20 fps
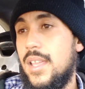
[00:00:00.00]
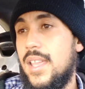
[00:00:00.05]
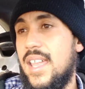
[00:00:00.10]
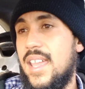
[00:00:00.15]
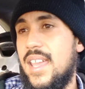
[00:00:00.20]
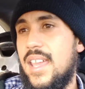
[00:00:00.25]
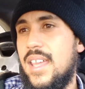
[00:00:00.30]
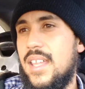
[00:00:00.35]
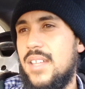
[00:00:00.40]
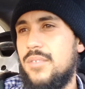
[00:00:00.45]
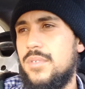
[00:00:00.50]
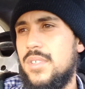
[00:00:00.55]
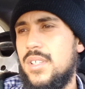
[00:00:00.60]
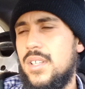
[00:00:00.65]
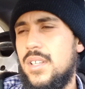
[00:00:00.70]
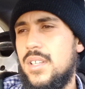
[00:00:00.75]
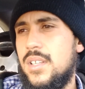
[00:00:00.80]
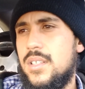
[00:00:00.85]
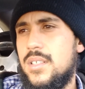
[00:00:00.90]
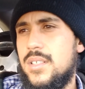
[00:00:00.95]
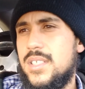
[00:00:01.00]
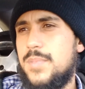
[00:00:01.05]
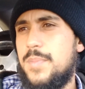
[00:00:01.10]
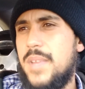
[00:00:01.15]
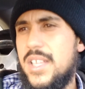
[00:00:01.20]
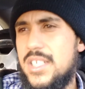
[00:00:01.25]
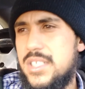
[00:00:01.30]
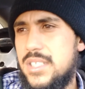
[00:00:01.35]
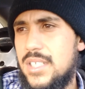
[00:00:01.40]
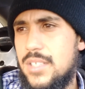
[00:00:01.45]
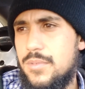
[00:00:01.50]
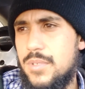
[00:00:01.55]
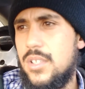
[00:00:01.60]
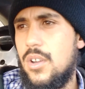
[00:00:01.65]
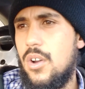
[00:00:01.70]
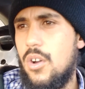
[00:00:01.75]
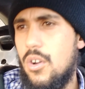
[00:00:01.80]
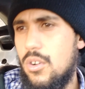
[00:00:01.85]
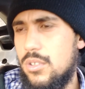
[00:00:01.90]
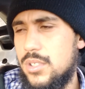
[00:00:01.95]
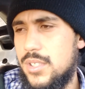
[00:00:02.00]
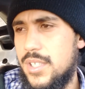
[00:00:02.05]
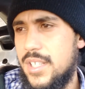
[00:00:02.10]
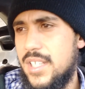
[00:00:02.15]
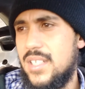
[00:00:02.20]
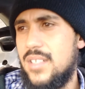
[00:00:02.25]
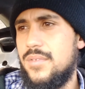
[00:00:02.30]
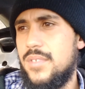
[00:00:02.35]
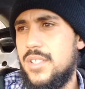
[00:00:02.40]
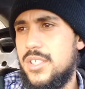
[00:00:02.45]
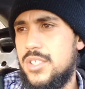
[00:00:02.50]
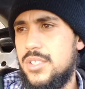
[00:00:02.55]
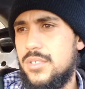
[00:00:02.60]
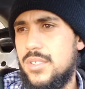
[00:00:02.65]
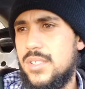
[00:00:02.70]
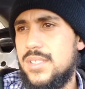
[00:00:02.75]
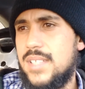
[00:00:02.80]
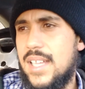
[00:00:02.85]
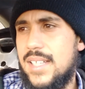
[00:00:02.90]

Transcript: And especially with the older individuals,